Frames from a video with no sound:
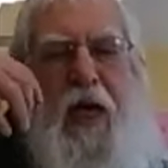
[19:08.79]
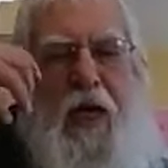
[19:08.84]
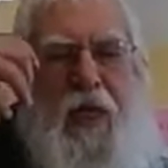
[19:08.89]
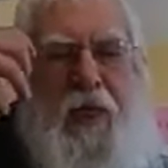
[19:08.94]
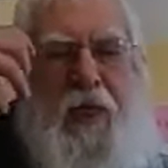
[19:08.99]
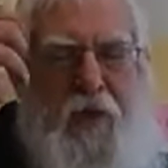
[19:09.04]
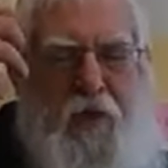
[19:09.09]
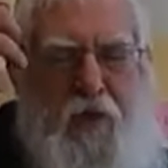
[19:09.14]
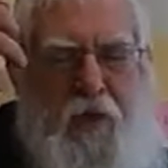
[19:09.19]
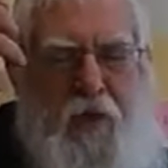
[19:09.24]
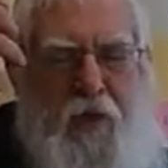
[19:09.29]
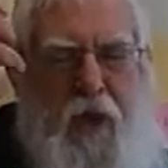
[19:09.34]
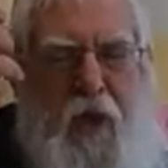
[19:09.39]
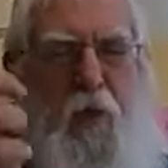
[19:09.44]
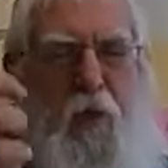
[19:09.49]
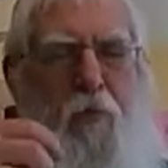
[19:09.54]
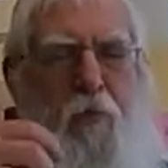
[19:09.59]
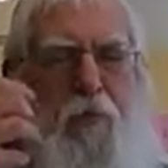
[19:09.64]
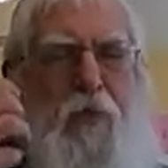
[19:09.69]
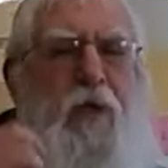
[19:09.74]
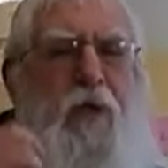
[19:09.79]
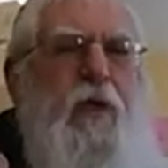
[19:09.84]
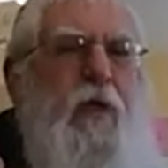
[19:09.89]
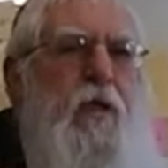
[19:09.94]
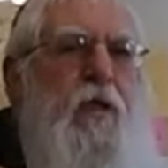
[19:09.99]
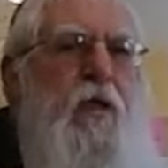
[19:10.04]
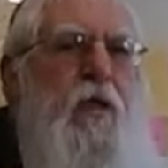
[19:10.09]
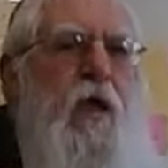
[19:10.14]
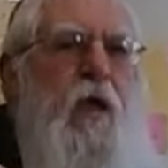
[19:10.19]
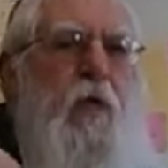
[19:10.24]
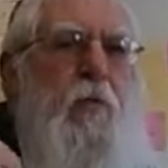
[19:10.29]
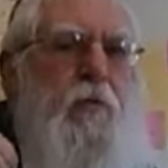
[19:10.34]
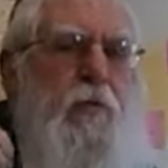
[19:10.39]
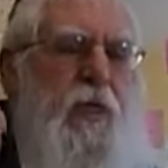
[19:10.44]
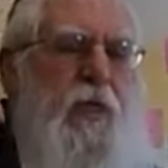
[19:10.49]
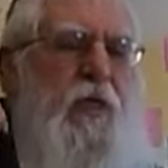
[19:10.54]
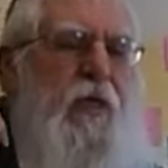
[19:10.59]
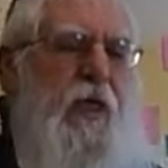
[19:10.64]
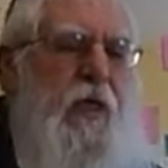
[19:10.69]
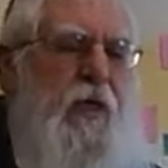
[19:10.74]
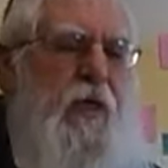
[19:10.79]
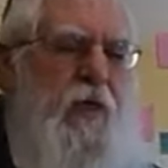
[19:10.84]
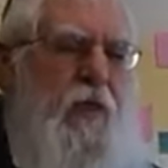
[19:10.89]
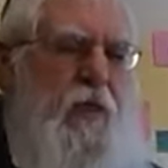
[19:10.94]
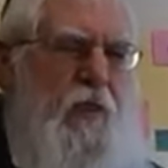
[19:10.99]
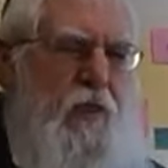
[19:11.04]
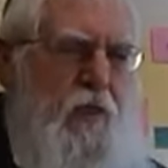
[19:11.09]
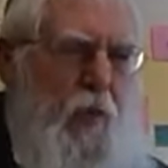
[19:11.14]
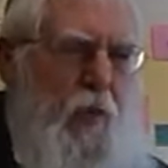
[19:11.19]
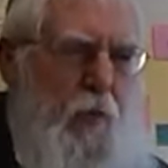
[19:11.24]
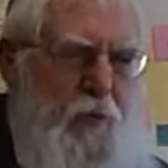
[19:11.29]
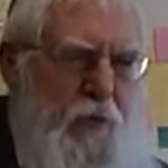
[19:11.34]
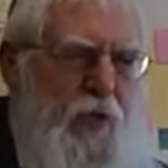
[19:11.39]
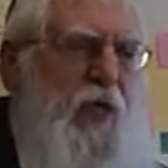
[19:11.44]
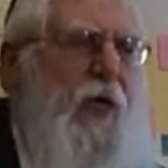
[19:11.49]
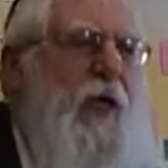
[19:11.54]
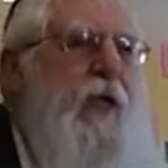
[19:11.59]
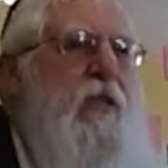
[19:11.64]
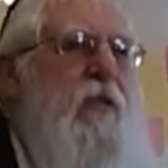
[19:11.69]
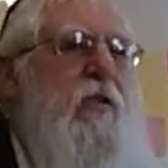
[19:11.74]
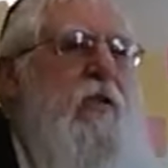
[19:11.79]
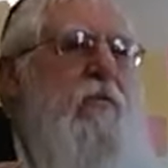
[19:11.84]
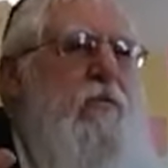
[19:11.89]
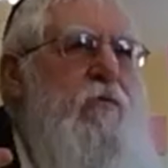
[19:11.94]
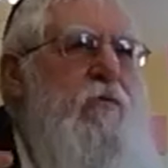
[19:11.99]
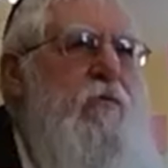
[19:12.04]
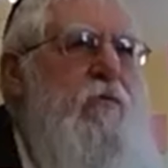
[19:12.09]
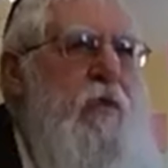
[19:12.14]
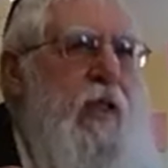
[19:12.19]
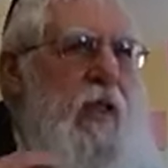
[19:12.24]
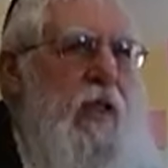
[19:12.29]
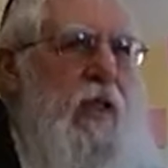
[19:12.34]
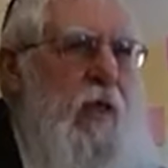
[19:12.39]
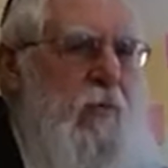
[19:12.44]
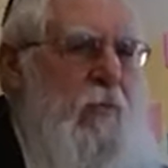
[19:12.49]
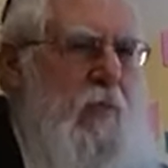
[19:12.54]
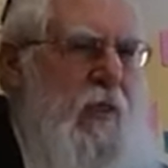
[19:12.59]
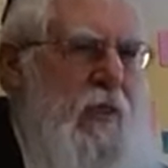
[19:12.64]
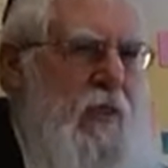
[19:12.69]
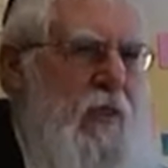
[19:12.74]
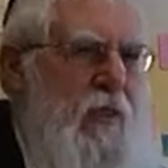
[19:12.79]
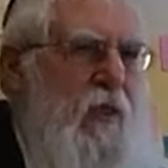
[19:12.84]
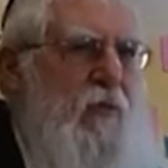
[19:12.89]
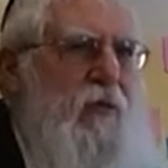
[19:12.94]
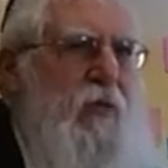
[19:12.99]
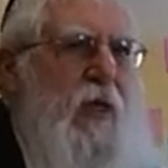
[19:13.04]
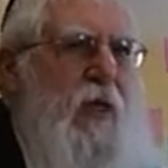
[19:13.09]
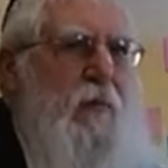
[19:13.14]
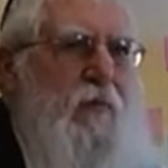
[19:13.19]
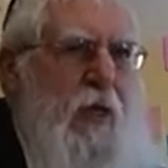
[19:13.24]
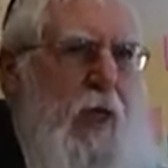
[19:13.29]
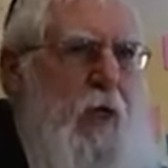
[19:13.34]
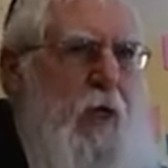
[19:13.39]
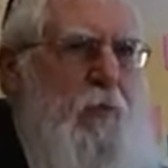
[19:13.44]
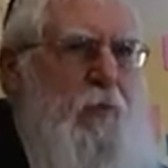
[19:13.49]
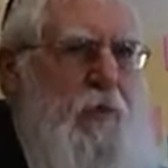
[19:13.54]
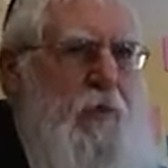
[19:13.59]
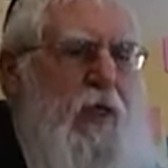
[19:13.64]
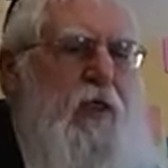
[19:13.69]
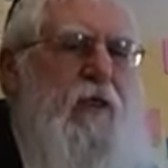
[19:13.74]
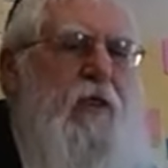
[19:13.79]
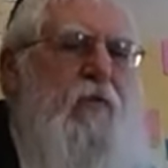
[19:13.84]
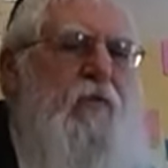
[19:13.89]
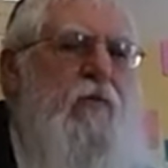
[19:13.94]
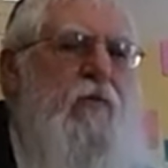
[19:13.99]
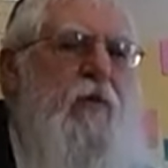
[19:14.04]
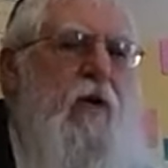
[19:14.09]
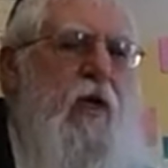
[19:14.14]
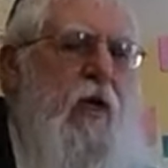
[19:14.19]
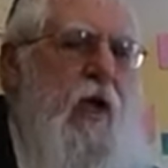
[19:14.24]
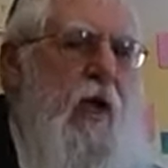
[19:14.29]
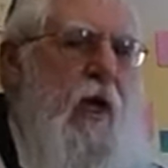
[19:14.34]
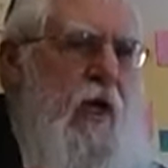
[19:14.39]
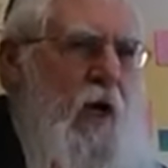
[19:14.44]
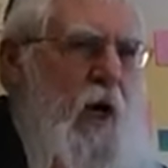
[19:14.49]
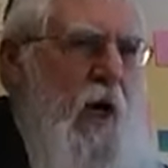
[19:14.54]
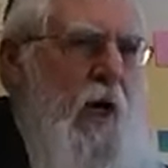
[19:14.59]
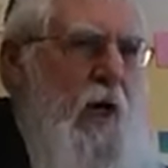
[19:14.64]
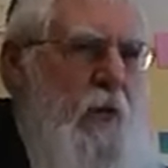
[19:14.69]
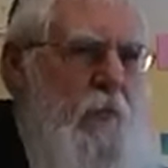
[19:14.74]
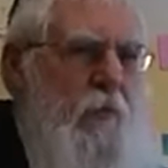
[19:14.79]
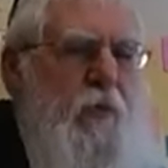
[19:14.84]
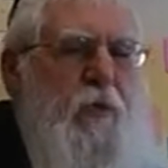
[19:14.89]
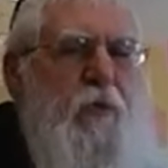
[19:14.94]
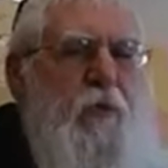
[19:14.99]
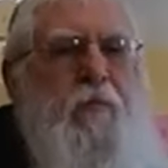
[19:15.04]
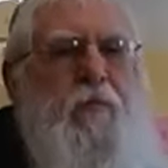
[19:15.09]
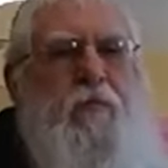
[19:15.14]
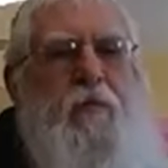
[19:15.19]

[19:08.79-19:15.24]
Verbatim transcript: and he'll help me, being that he's objective, not like myself, that I'm not objective, and guide me.